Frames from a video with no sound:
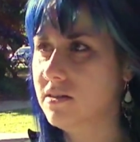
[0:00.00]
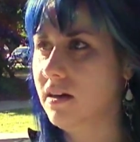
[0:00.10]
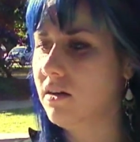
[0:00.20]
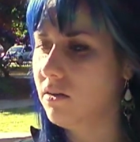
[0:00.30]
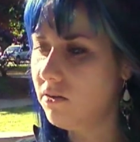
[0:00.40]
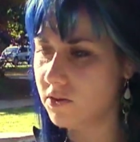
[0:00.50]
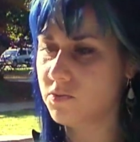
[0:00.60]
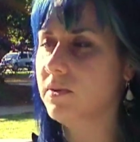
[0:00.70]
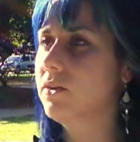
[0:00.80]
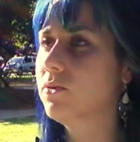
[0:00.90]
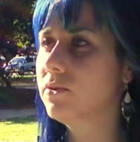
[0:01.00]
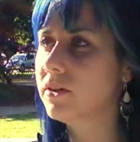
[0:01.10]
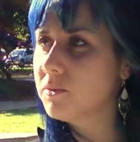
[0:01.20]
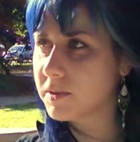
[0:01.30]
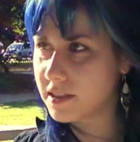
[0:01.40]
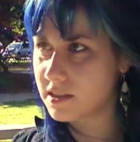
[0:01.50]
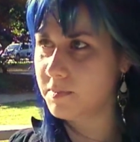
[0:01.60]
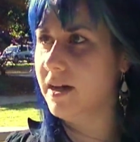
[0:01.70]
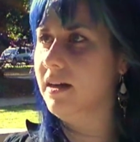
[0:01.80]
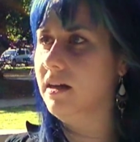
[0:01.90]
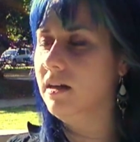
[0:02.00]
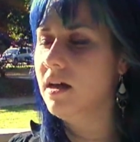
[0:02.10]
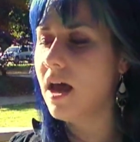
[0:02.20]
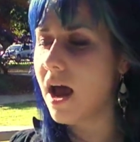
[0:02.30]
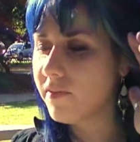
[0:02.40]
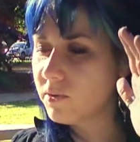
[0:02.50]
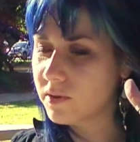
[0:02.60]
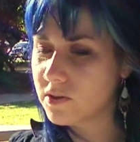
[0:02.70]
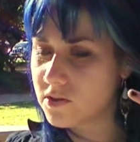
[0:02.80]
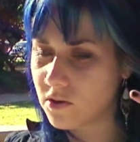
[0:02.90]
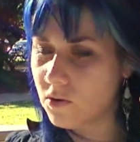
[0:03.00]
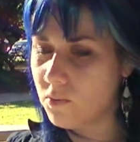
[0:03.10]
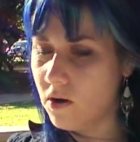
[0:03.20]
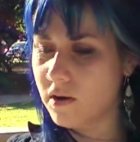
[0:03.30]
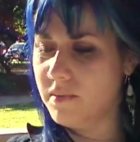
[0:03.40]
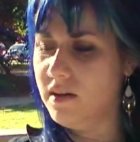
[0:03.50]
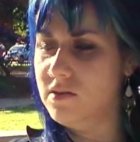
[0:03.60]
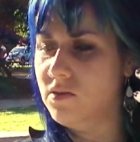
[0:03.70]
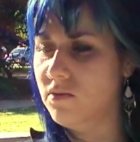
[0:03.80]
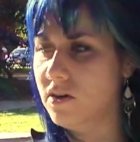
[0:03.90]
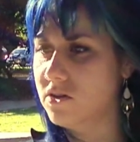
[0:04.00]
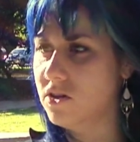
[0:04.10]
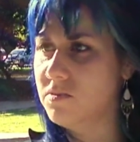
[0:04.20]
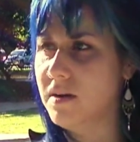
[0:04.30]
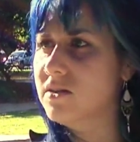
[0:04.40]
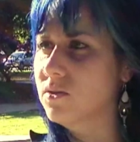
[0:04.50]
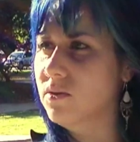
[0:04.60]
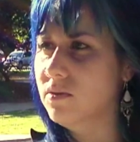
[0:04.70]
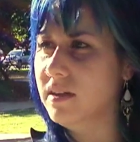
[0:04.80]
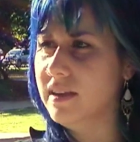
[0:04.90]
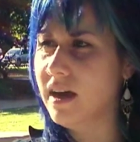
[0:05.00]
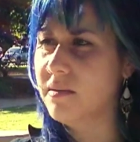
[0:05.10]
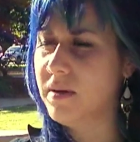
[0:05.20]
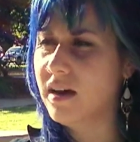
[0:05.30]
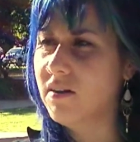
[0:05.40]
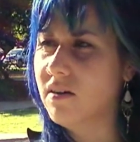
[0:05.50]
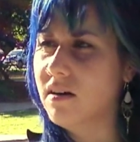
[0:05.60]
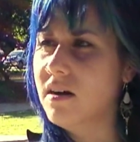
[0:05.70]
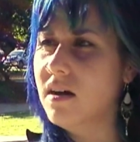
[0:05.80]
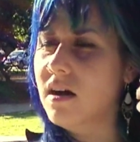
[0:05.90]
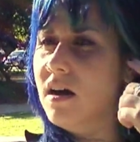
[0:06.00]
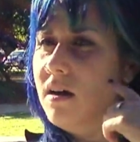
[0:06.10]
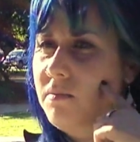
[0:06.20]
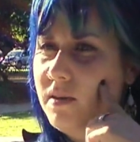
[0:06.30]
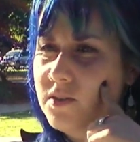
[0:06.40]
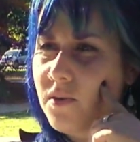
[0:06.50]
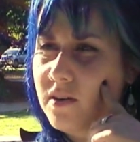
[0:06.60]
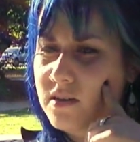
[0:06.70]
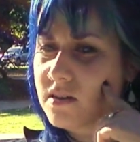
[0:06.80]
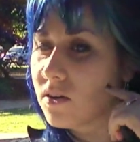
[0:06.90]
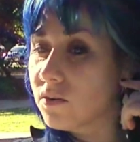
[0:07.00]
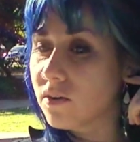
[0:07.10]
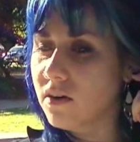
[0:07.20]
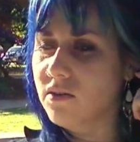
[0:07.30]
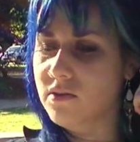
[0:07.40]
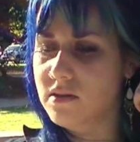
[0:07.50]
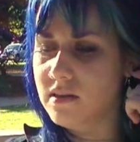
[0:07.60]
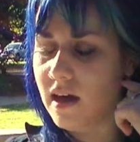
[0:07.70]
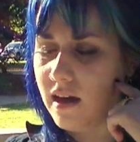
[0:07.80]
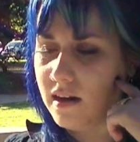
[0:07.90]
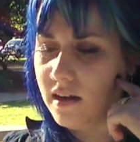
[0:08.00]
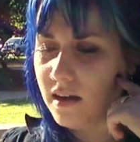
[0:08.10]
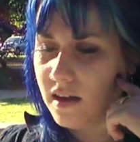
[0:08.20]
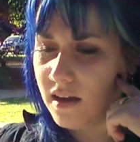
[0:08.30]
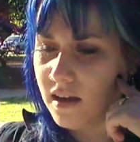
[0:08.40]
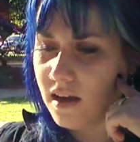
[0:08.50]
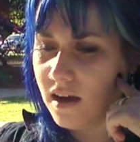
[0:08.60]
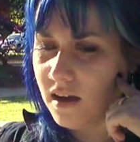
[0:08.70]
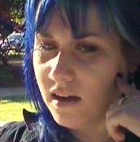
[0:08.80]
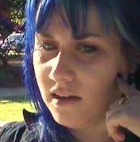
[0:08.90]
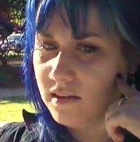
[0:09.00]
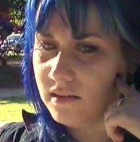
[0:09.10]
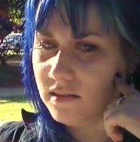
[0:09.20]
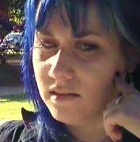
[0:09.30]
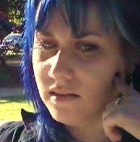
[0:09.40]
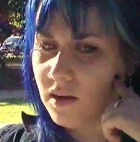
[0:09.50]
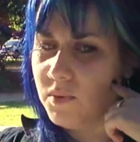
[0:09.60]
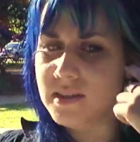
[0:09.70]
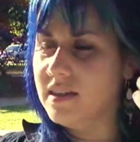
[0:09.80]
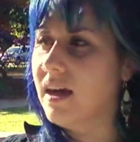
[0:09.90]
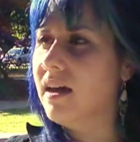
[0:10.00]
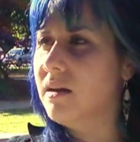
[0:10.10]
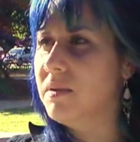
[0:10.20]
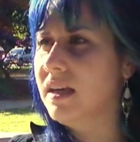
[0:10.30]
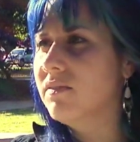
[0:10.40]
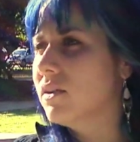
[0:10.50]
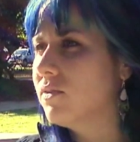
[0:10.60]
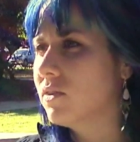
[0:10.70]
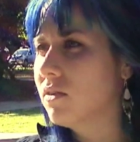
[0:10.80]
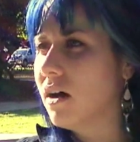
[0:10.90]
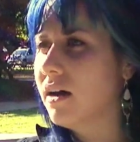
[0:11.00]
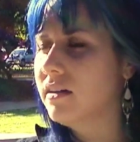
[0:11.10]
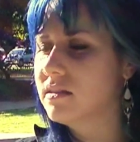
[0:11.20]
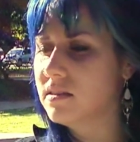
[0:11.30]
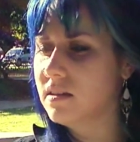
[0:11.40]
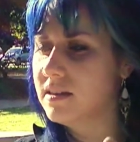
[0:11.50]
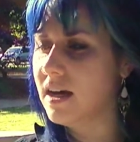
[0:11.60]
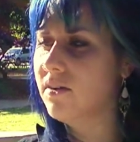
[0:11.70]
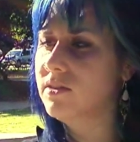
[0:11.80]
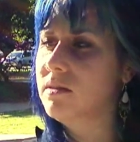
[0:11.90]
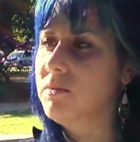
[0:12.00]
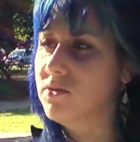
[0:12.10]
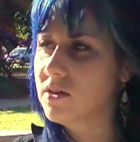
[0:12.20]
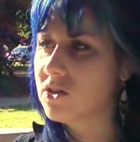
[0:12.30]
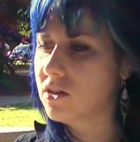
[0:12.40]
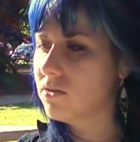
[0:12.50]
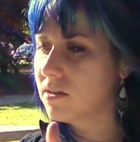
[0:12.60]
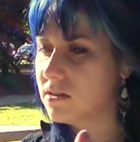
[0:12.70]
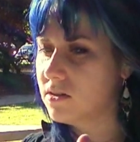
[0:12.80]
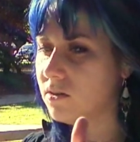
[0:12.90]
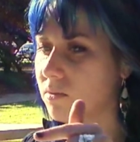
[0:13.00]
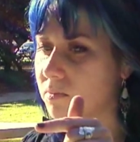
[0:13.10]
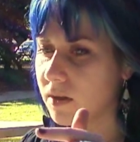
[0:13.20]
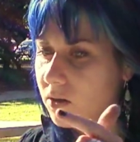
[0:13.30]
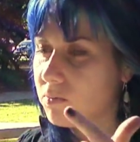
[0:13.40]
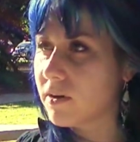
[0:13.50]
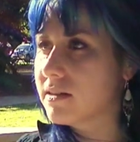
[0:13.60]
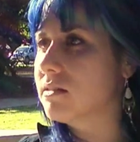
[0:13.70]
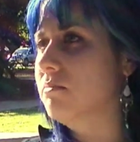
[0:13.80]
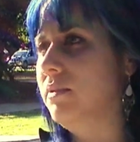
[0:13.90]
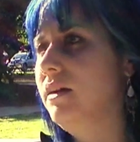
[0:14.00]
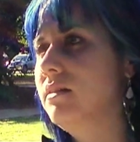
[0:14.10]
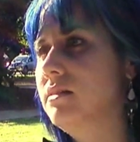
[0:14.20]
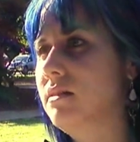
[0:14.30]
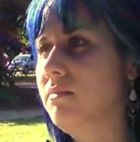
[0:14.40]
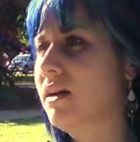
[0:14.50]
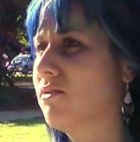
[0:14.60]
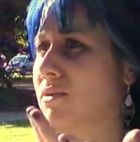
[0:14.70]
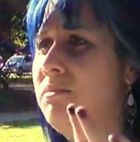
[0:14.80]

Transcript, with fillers: was like, oh, it's really cool that you participated. Everyone is so welcoming and so non judgmental in yeah. that manner um, as far as skill goes that. Uh, that once again, I mean, even if you're not a talented musician, you can still, you know, press some buttons and make a